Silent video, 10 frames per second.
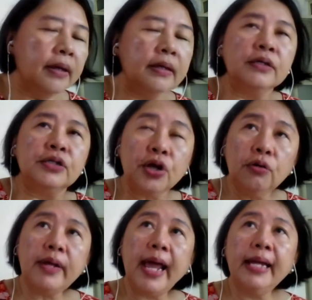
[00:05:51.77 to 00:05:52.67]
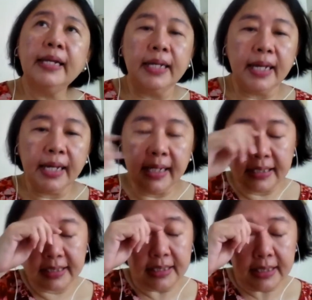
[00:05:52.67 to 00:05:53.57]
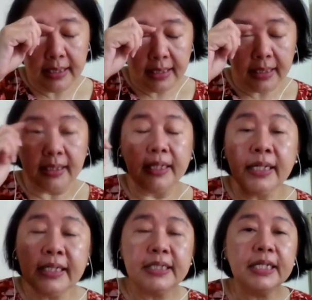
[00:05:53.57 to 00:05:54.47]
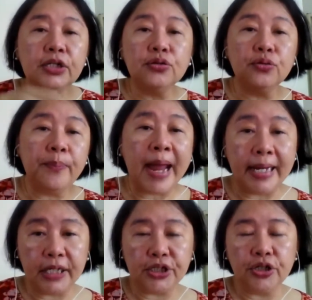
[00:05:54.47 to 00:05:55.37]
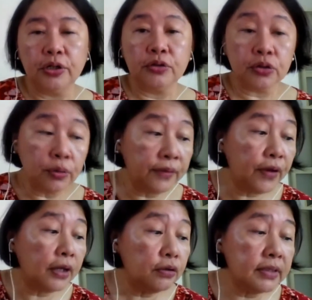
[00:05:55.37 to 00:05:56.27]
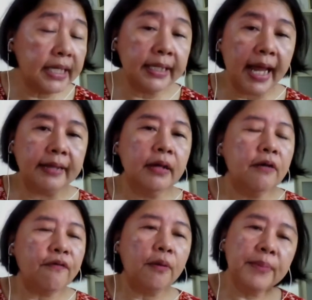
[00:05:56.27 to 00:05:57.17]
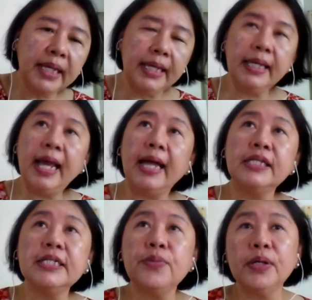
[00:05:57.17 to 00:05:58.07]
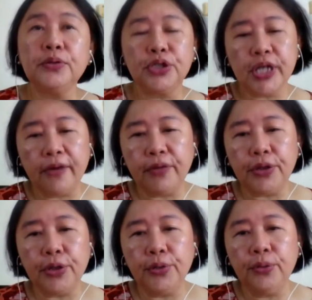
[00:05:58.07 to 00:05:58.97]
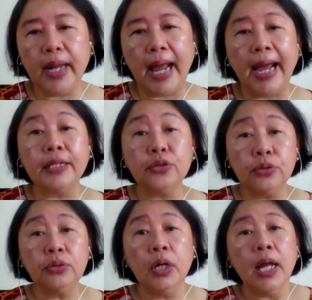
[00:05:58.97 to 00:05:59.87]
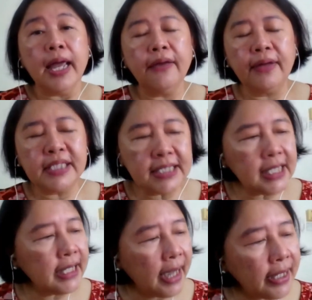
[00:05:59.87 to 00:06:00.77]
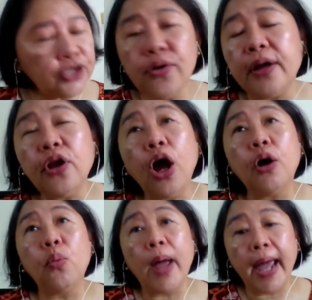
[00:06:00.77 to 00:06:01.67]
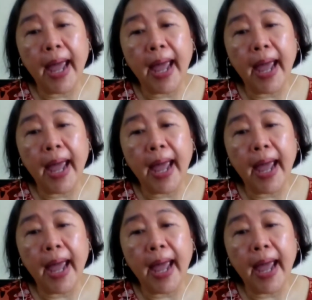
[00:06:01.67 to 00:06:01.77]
So that it is easy to manage. So if you're using that, for me, I just want to share with you that I do, just in case you are not aware,